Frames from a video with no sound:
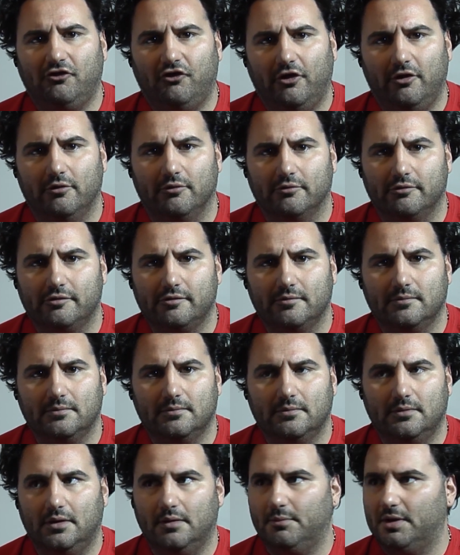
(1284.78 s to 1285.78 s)
Jews?
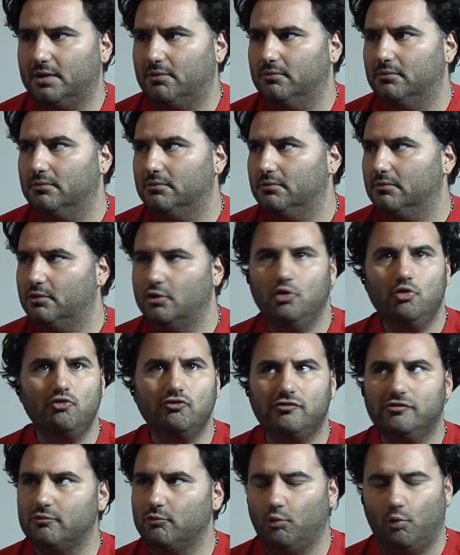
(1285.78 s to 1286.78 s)
And I'm like,
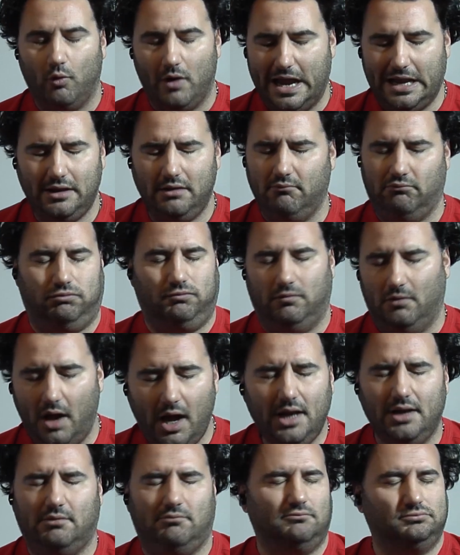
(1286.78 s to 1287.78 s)
when,
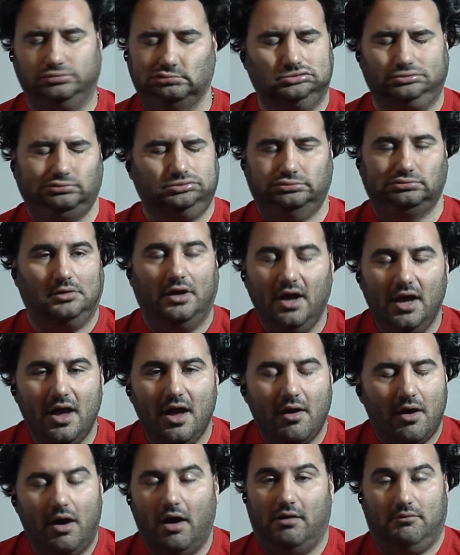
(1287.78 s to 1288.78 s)
what?
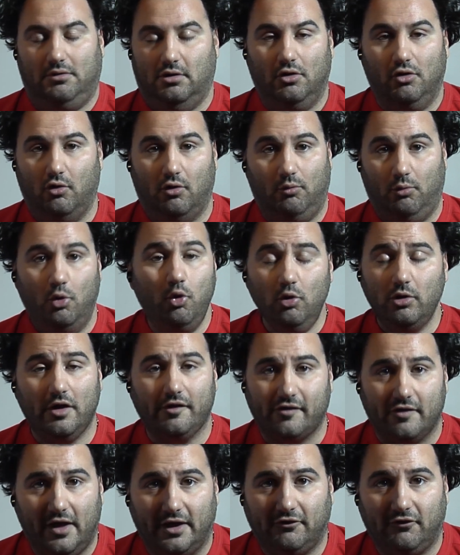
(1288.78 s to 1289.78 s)
Who
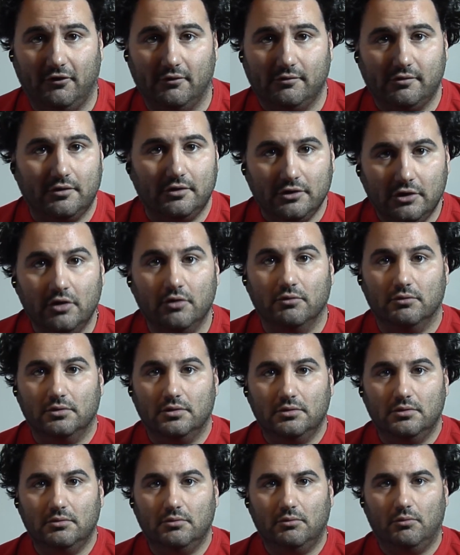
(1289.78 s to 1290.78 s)
doesn't like Jews? You.
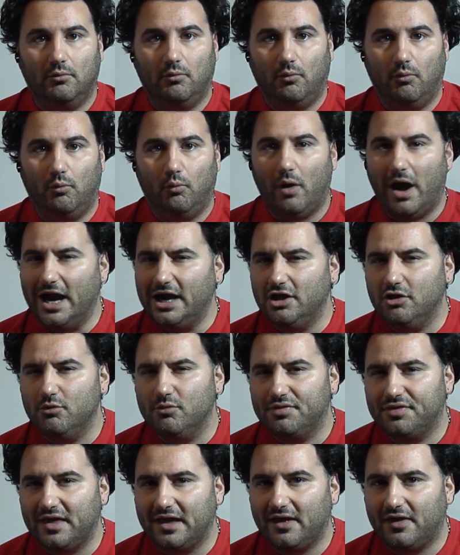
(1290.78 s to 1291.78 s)
Why do you
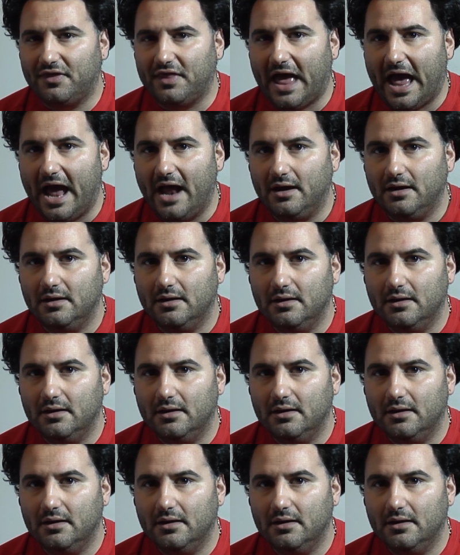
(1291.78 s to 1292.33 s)
think that?